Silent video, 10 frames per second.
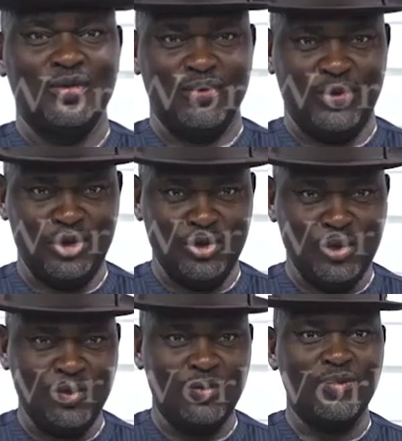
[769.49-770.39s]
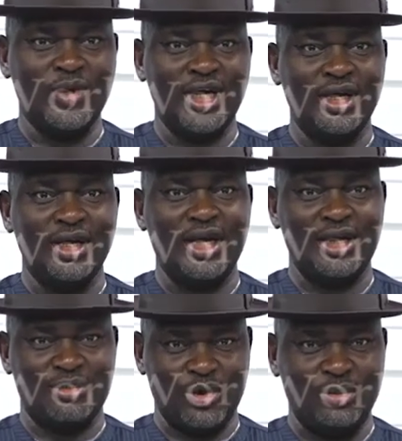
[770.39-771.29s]
we know where I
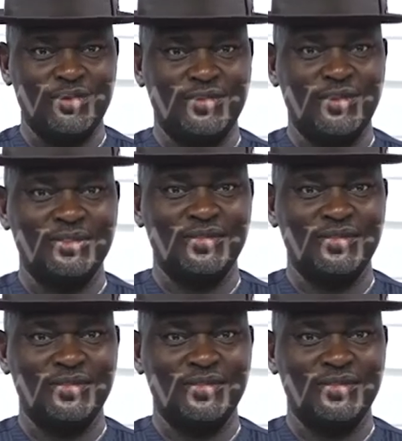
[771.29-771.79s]
am coming from.